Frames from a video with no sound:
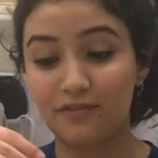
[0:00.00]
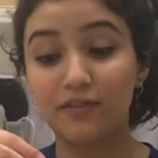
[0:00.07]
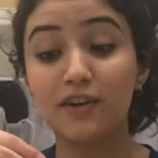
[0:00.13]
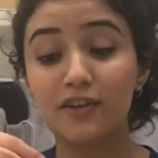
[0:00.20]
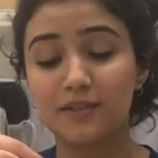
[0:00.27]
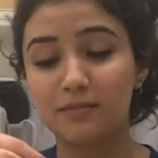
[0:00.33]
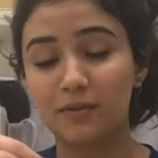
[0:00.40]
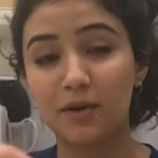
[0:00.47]

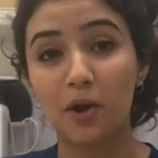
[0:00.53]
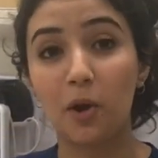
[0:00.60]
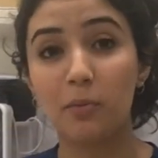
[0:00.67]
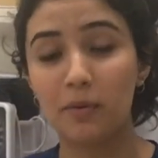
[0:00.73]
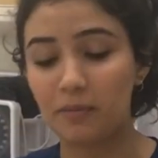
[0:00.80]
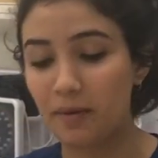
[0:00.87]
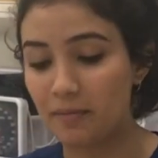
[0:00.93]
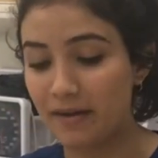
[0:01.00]
First, I'm going to
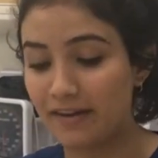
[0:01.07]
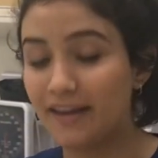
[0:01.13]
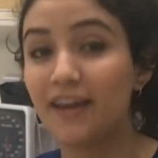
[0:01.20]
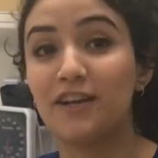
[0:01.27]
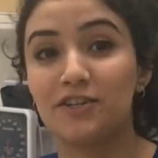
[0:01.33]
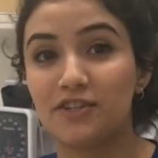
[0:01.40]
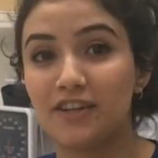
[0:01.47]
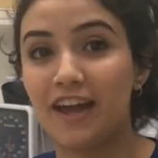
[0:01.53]
open my
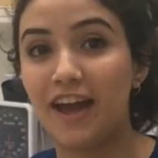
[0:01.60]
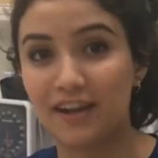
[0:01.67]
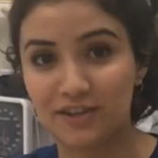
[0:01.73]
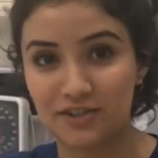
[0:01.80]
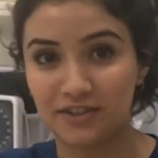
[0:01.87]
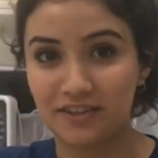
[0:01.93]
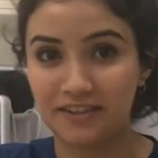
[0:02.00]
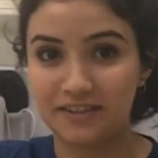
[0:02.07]
medication,
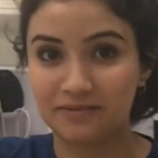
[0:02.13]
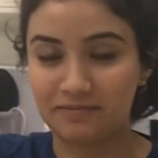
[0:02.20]
actually.